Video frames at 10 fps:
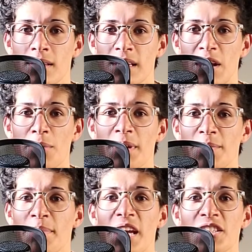And I'll be
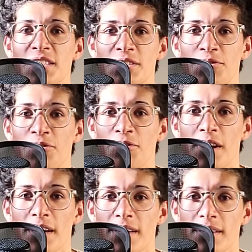patient as
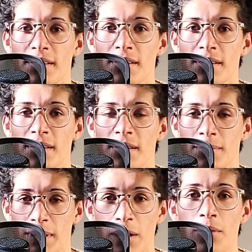fuck.
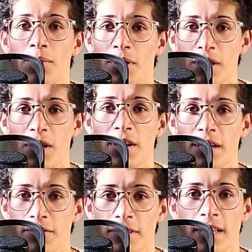But I will work hard
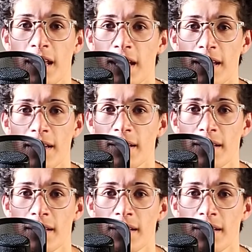every day.